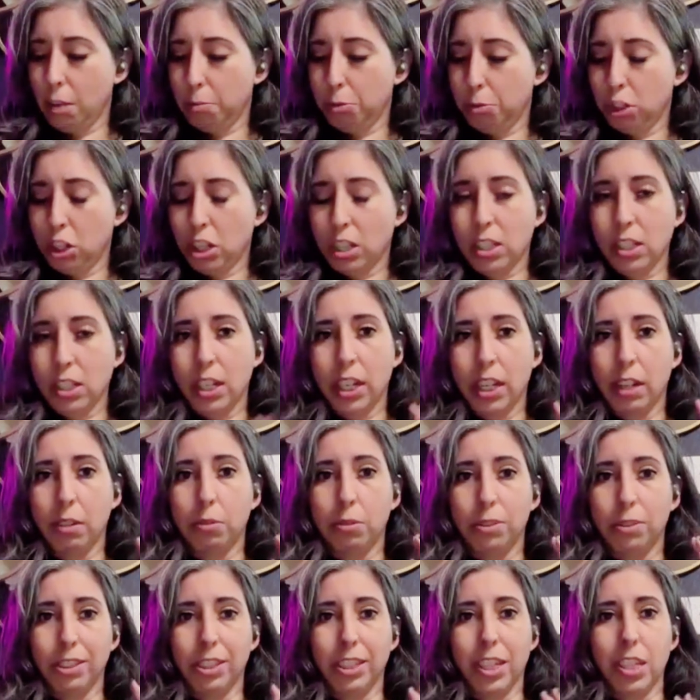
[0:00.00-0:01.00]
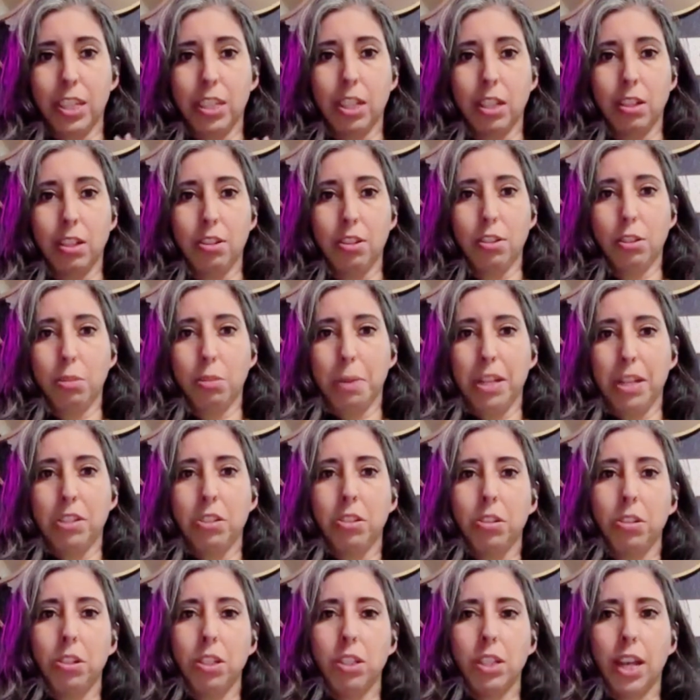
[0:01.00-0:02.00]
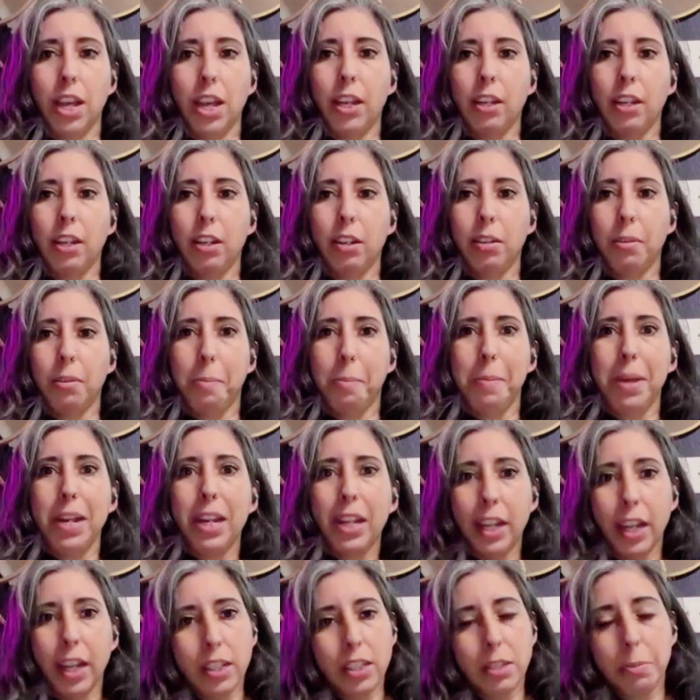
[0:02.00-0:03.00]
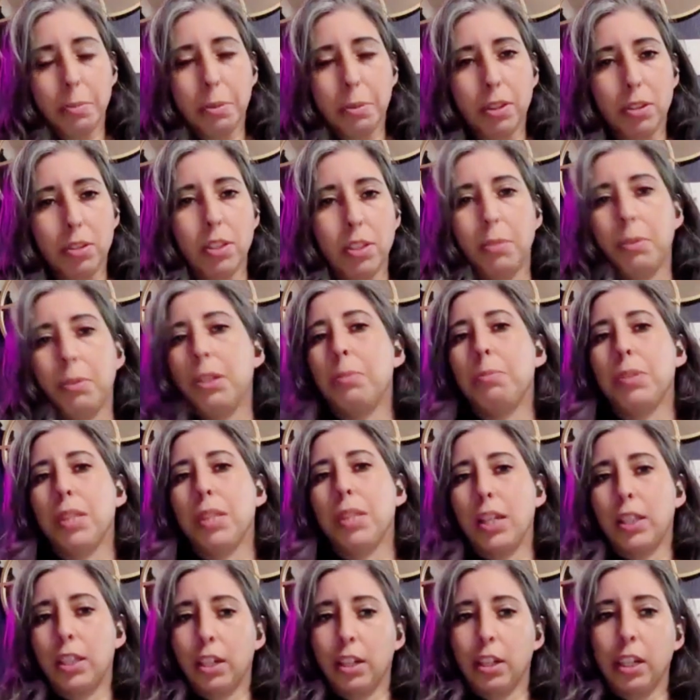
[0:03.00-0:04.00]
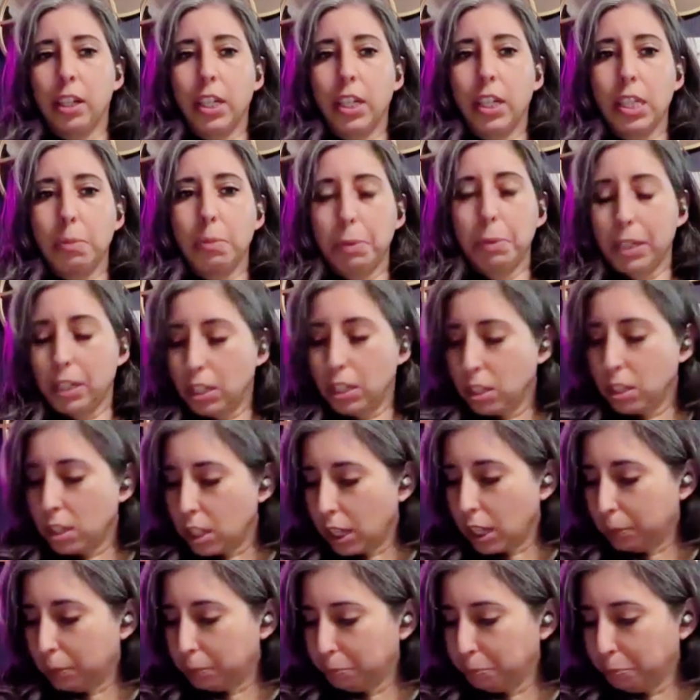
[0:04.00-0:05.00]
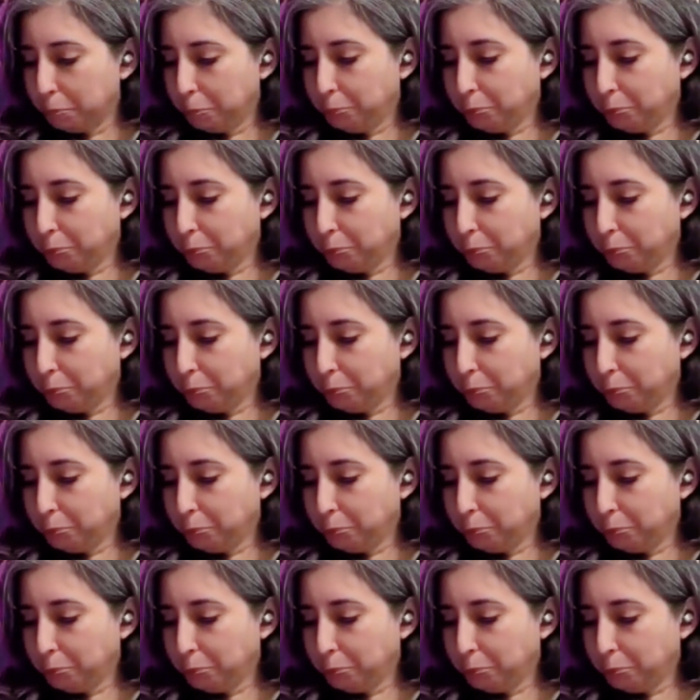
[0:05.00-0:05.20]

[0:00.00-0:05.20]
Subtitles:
just to get release in those muscles and mitigate some of those symptoms that they're experiencing.